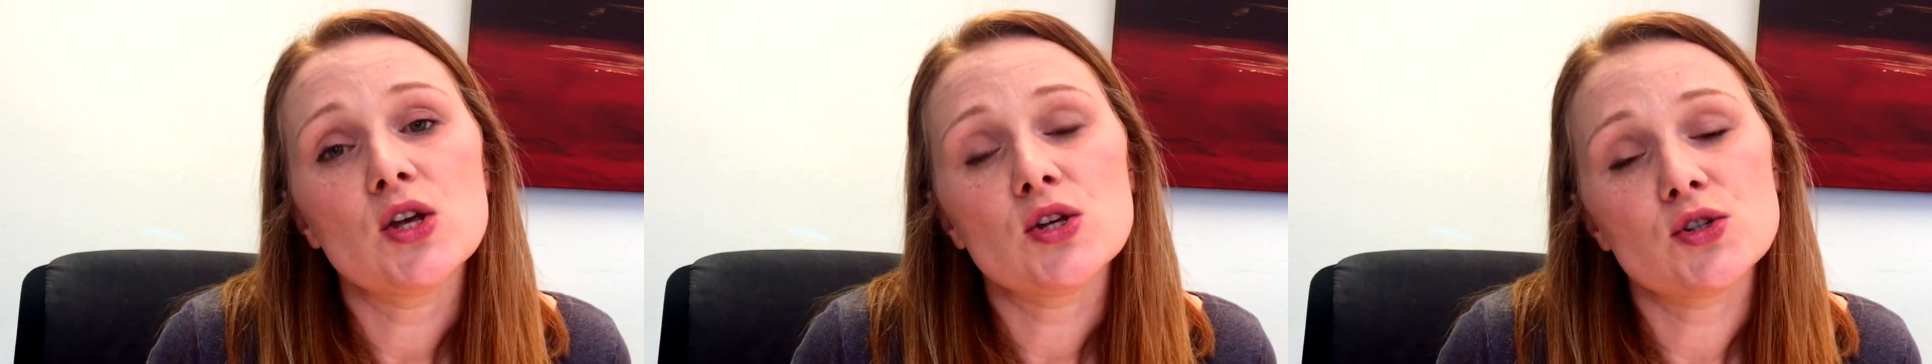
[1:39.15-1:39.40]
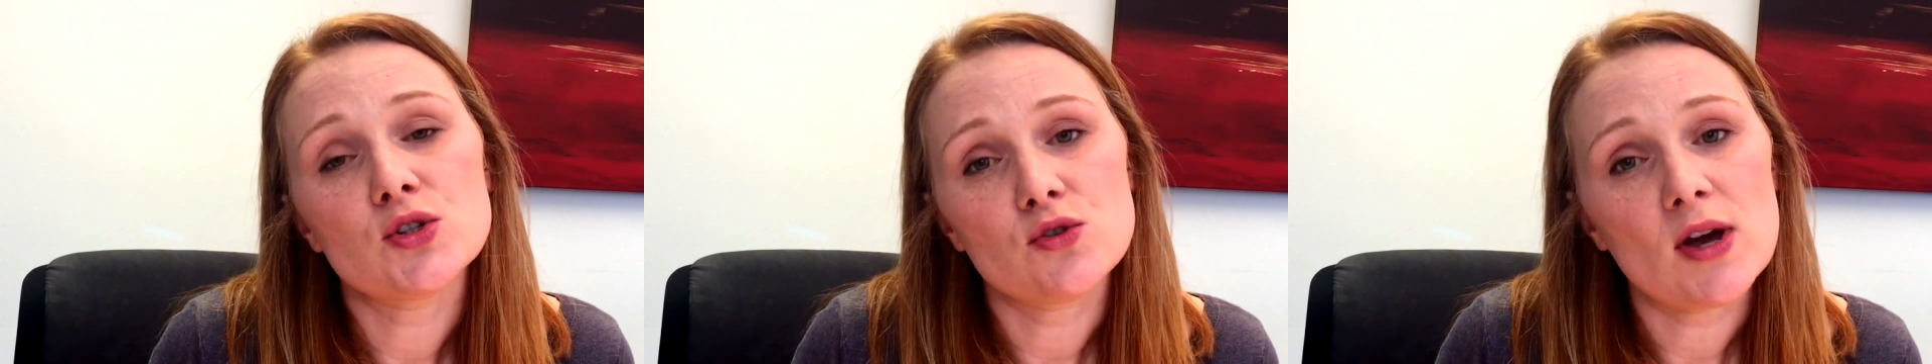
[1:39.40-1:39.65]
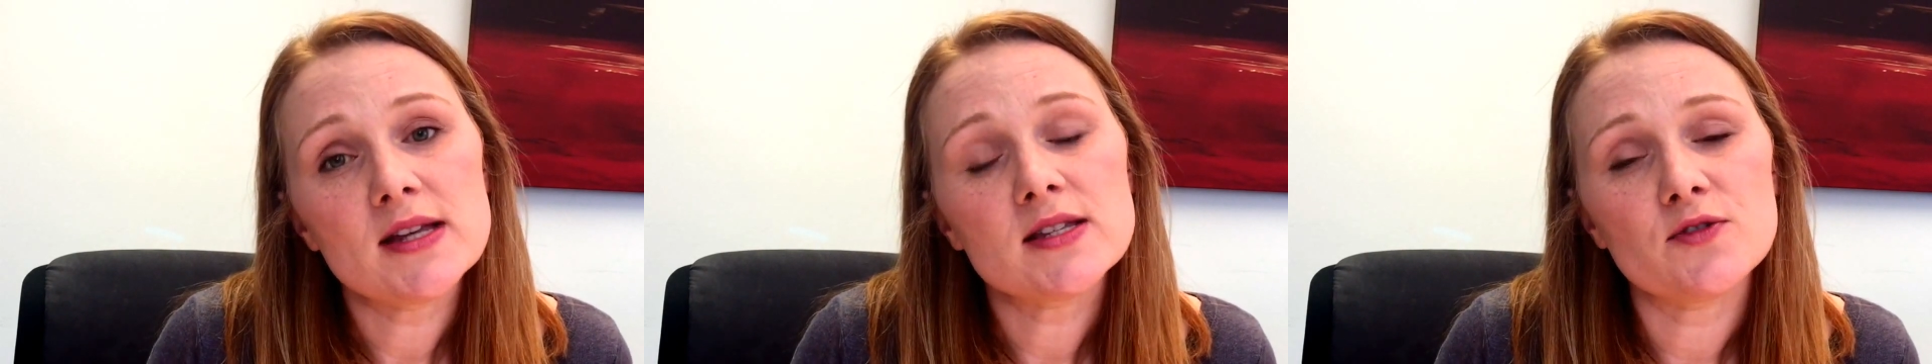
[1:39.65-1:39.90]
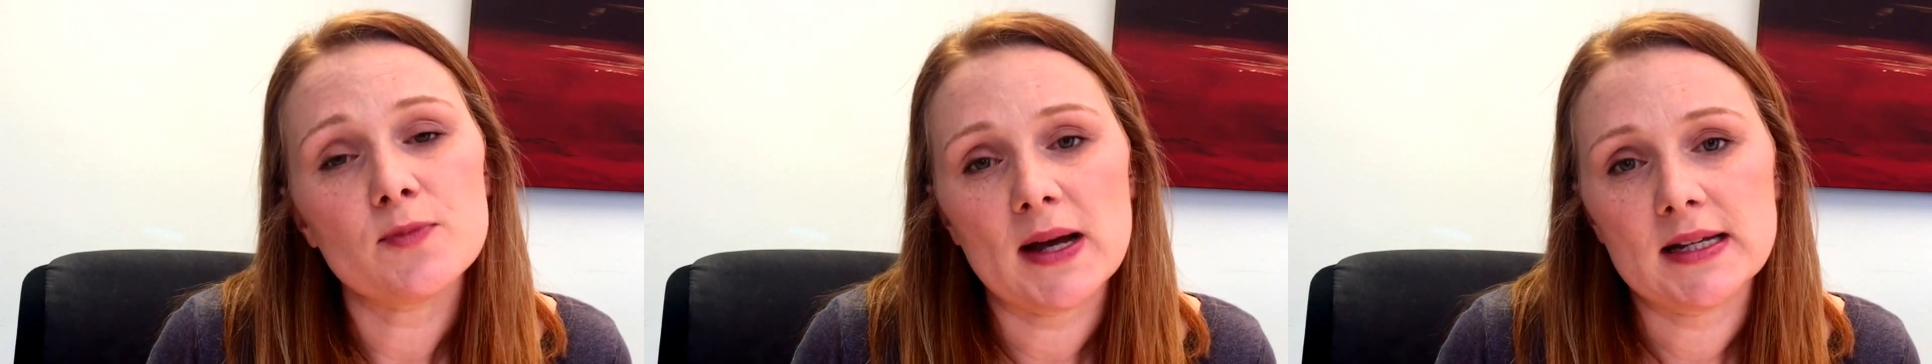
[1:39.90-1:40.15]

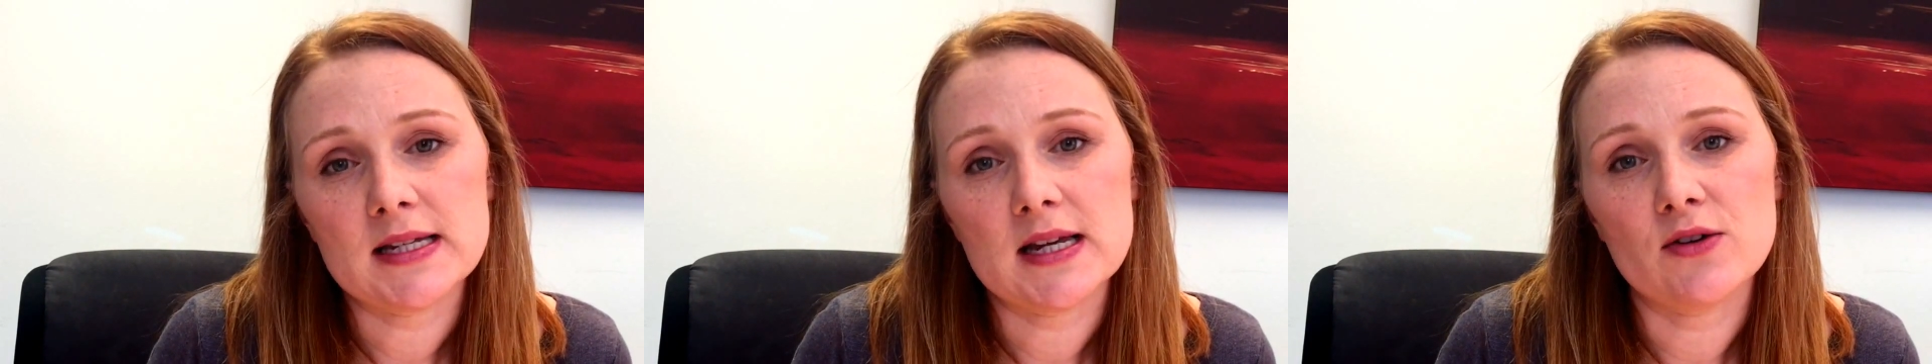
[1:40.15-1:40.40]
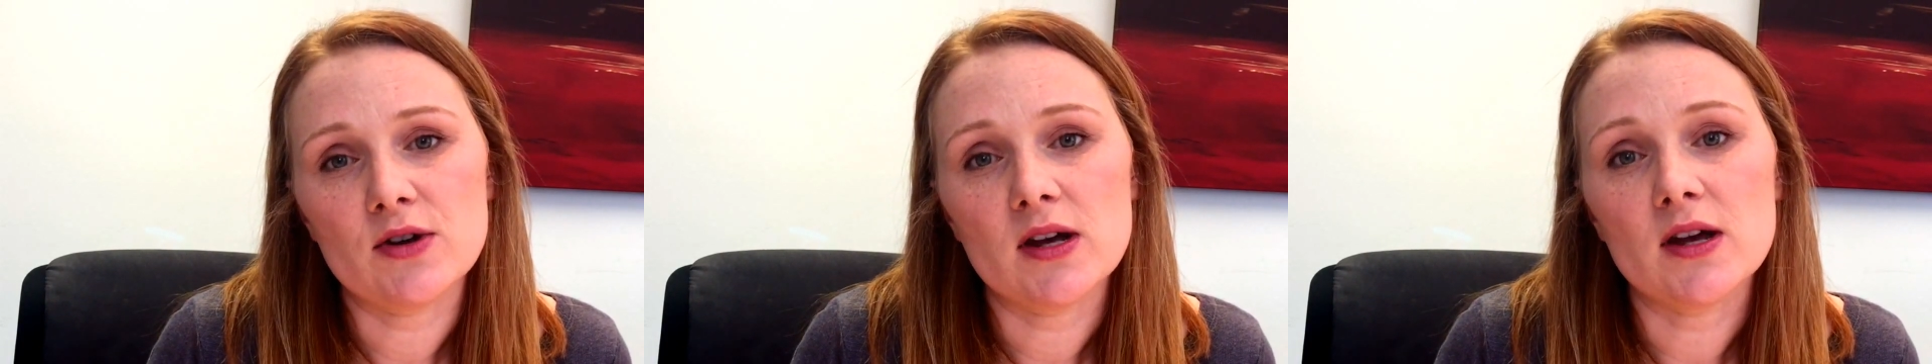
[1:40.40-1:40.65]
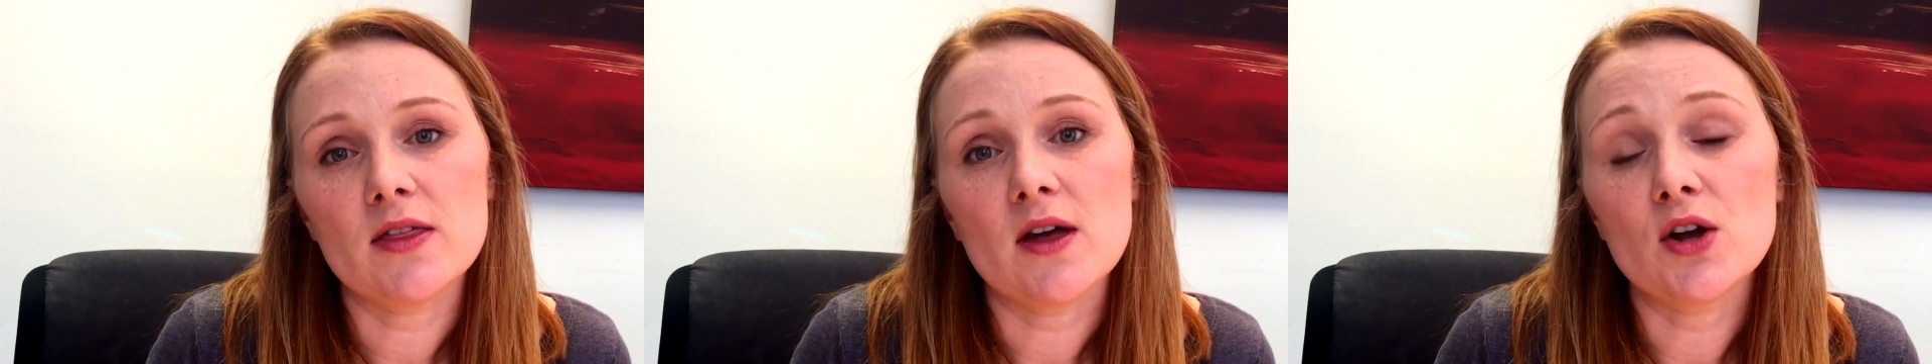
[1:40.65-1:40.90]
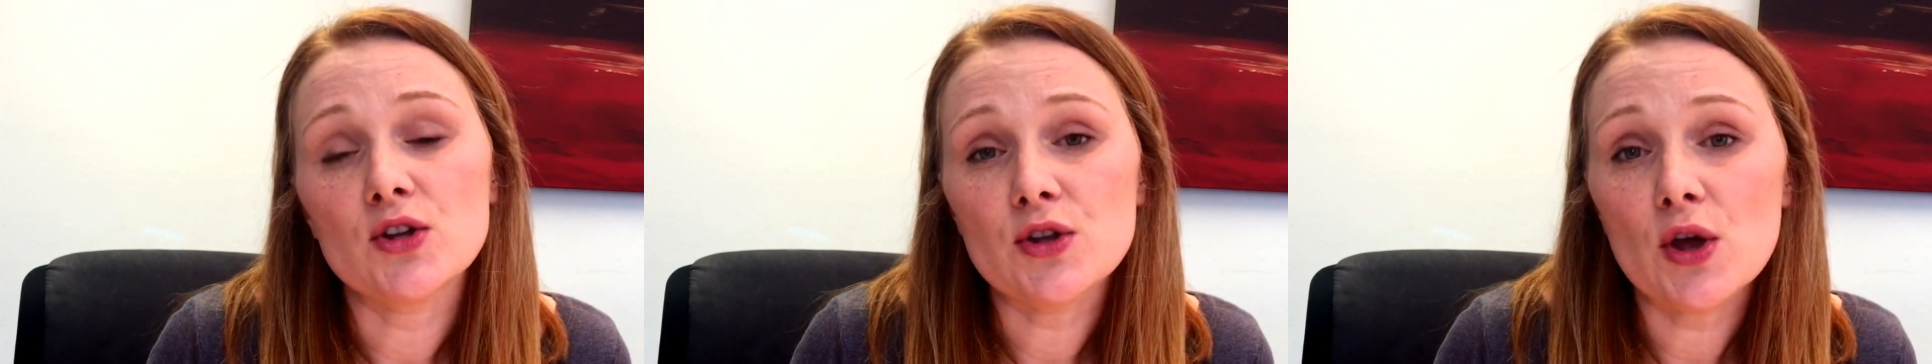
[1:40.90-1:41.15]
strains of bacteria
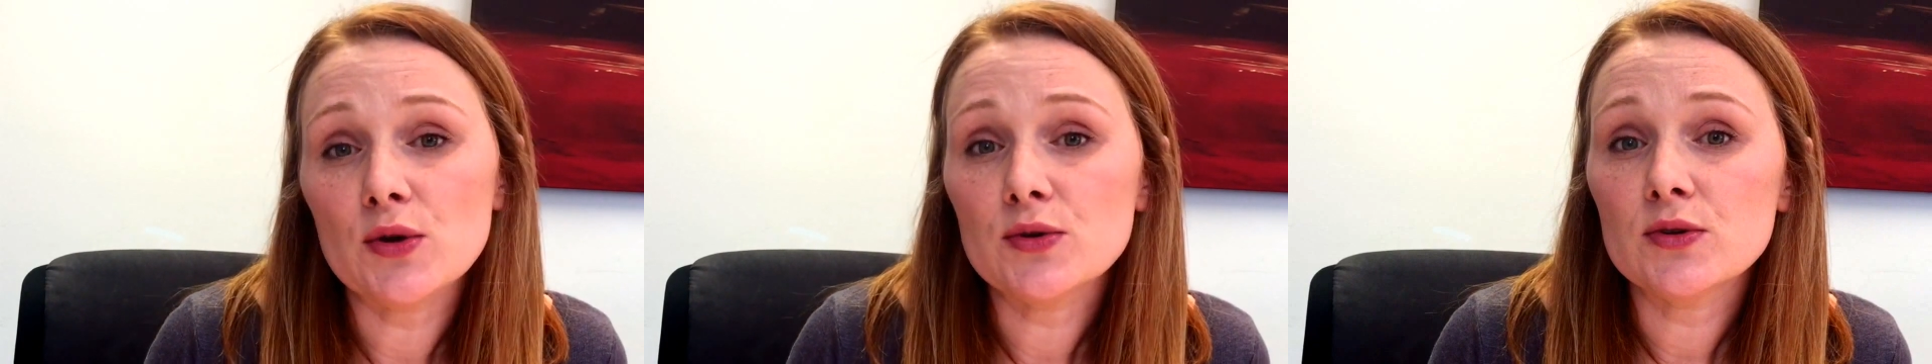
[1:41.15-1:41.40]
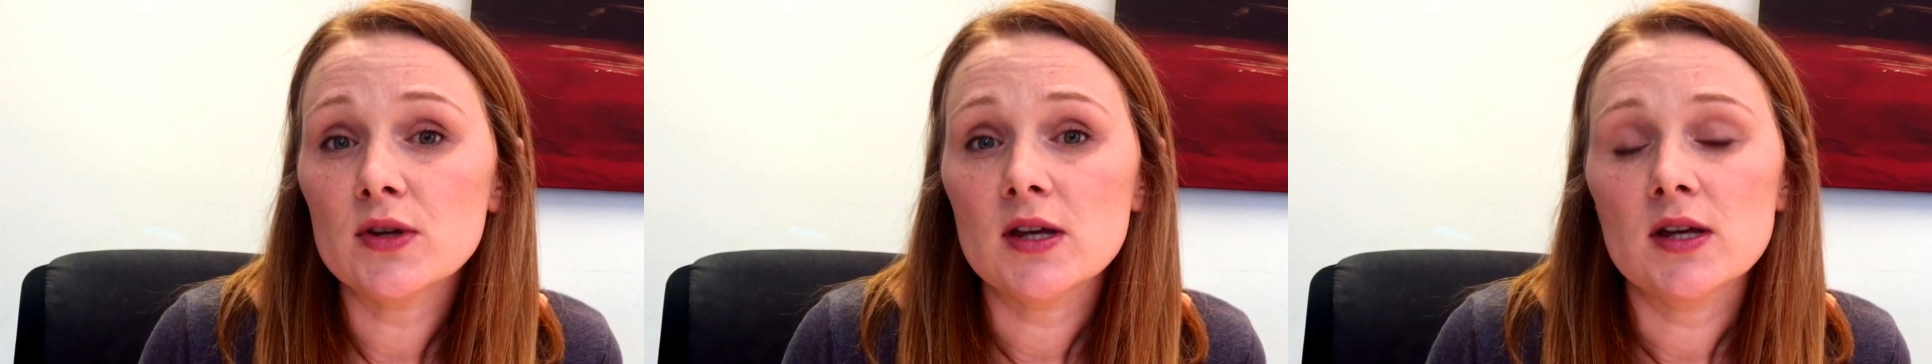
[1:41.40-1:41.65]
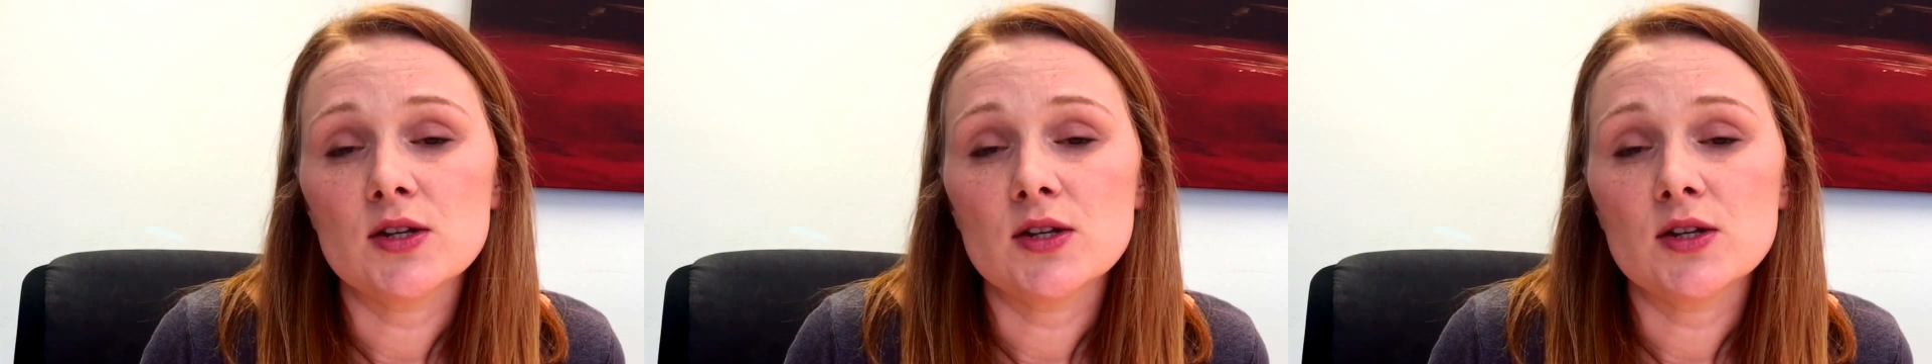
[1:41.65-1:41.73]
that are known